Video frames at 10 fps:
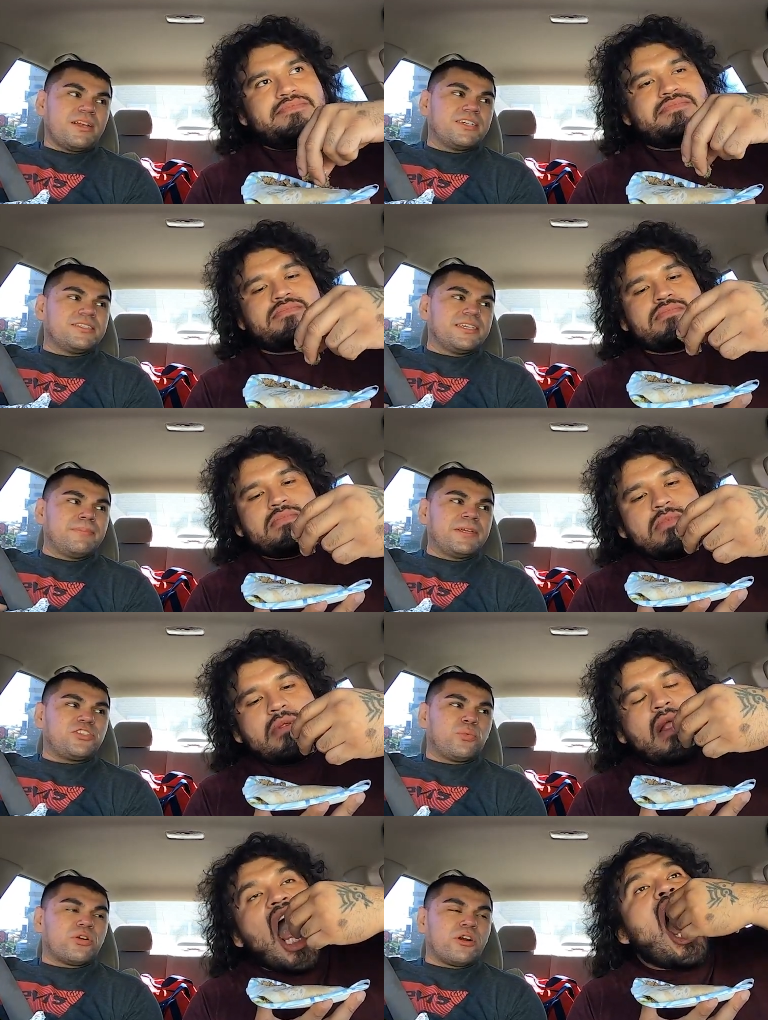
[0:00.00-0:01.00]
Speaker 1: Cause it makes
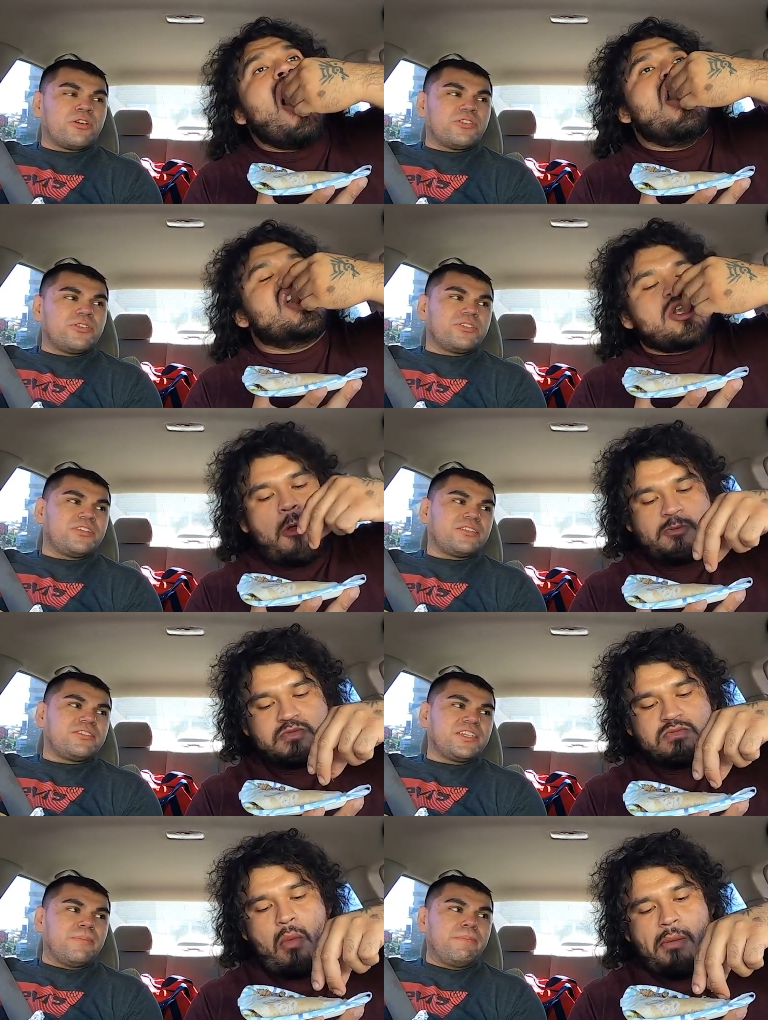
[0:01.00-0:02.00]
you work harder, dude. Cause you have to
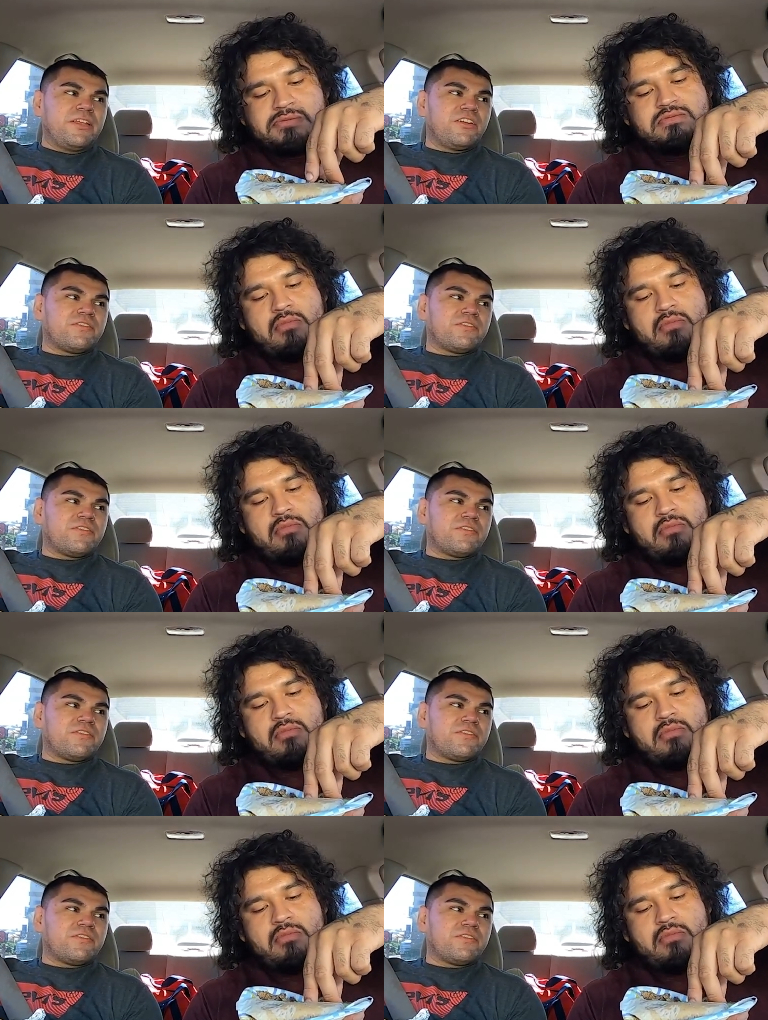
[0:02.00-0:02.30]
take the meat